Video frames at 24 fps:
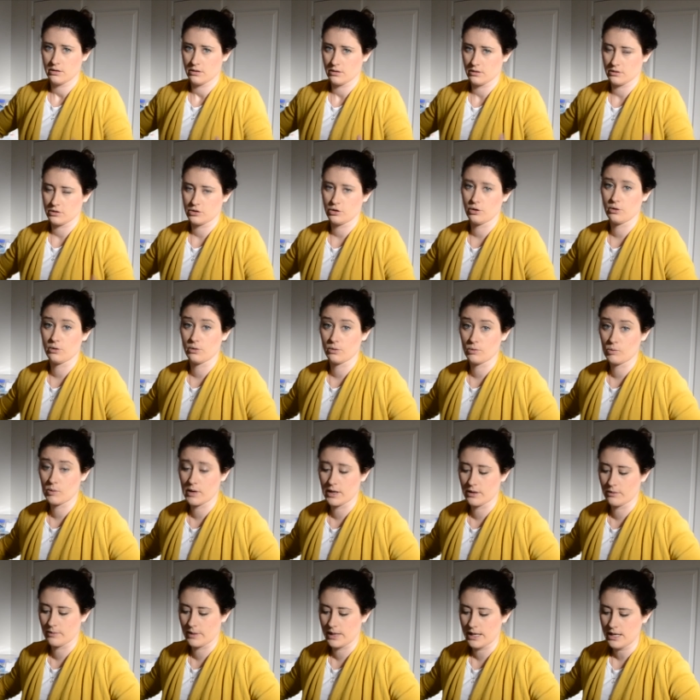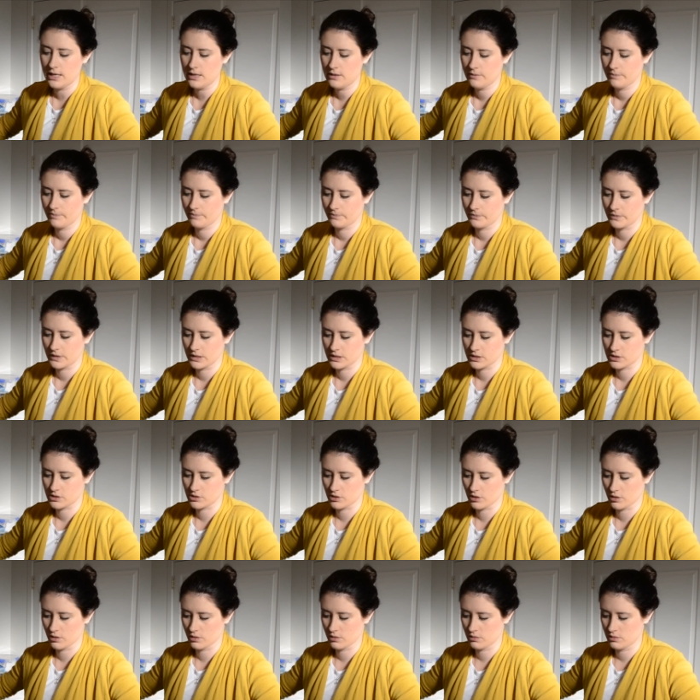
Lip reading: turn one way. So